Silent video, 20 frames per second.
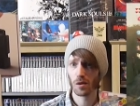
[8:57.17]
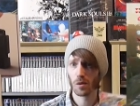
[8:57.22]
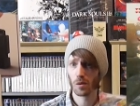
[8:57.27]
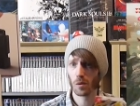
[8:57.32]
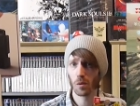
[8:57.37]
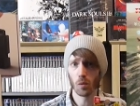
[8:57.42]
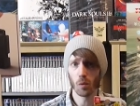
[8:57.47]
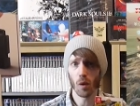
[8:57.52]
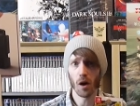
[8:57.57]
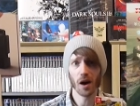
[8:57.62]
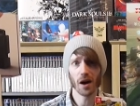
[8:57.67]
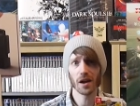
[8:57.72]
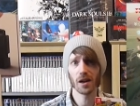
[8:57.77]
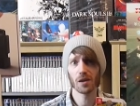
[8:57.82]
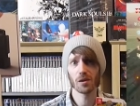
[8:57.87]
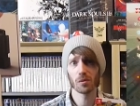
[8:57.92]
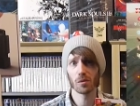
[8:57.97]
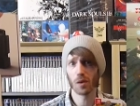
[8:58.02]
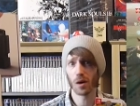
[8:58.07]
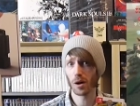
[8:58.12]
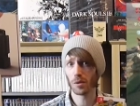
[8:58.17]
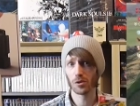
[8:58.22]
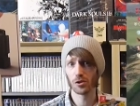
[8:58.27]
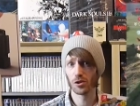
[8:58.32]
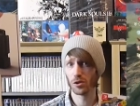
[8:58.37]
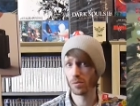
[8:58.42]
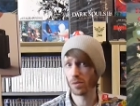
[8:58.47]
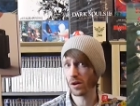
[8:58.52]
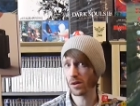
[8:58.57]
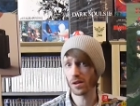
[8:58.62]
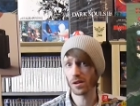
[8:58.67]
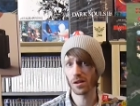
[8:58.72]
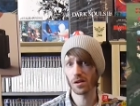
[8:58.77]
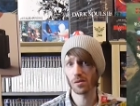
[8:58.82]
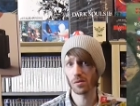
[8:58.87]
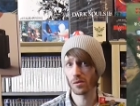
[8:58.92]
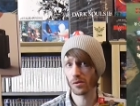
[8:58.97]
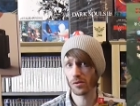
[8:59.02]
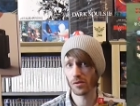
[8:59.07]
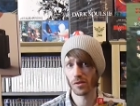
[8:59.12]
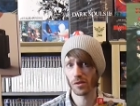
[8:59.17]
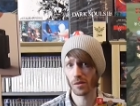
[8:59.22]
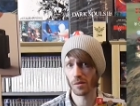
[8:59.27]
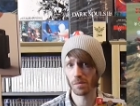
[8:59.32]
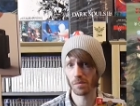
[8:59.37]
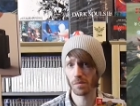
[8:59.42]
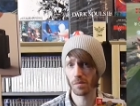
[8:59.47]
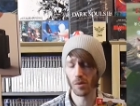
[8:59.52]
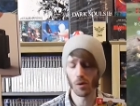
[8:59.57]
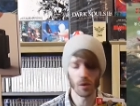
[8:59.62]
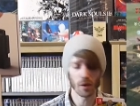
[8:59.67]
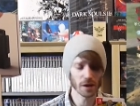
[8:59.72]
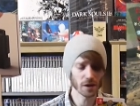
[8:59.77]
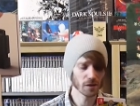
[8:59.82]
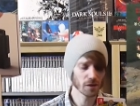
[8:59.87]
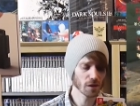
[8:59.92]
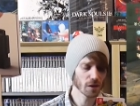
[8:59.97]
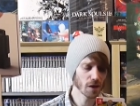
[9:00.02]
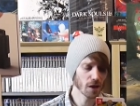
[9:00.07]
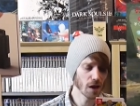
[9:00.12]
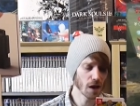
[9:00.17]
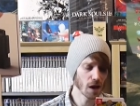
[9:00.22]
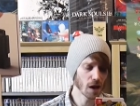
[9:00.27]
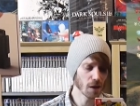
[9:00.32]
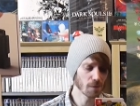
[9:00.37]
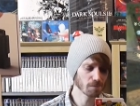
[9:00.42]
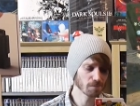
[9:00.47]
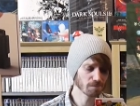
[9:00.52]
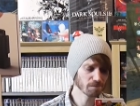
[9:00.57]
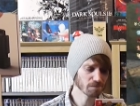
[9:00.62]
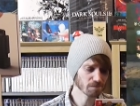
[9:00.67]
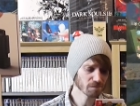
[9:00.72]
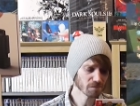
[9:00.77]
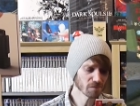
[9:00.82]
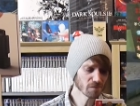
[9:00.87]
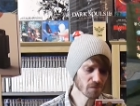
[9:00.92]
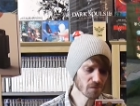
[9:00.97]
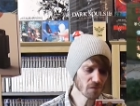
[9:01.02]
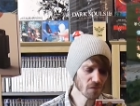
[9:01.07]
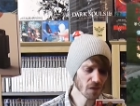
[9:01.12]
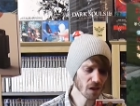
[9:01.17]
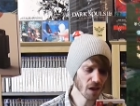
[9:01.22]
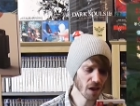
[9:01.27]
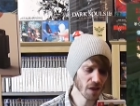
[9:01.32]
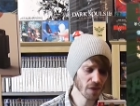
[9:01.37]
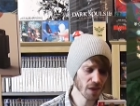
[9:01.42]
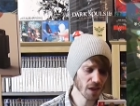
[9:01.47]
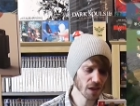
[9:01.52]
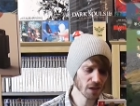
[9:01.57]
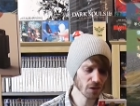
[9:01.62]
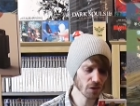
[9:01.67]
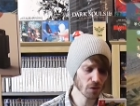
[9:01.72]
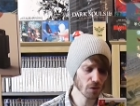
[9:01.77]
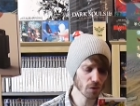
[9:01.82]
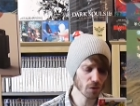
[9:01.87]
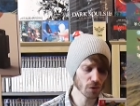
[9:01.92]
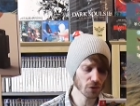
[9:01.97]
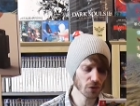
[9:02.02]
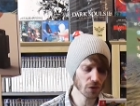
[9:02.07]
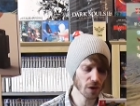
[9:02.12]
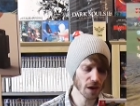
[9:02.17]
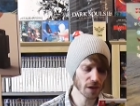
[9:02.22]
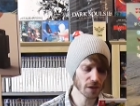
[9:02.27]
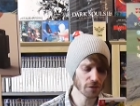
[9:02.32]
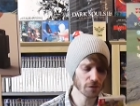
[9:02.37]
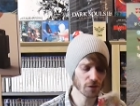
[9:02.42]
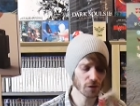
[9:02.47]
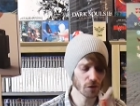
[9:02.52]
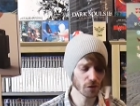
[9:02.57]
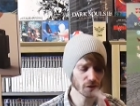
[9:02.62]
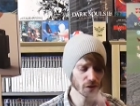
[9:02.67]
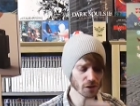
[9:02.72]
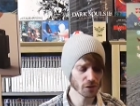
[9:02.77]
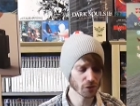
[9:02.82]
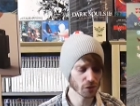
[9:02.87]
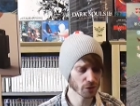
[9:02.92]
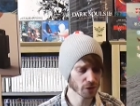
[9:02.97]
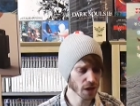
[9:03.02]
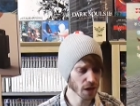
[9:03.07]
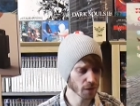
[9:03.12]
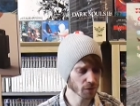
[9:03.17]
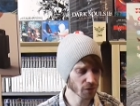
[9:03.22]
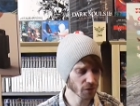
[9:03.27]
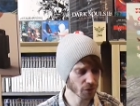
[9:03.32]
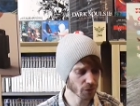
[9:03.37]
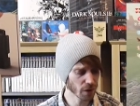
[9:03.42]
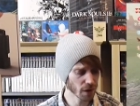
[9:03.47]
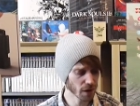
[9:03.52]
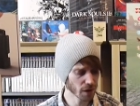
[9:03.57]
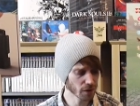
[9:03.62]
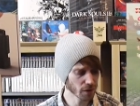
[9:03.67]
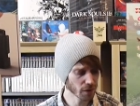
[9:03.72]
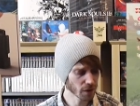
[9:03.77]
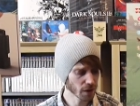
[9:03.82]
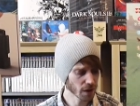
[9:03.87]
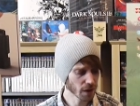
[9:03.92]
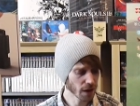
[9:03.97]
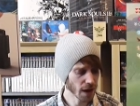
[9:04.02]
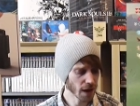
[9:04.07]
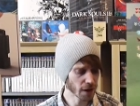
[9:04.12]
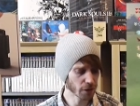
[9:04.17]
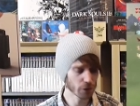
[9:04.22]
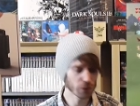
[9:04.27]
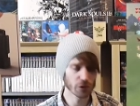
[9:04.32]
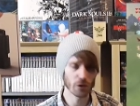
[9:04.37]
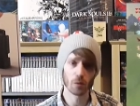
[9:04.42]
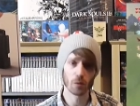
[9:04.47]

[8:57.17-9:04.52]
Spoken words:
why would you bother? What's the point? And then you also had a few digital games as well, and also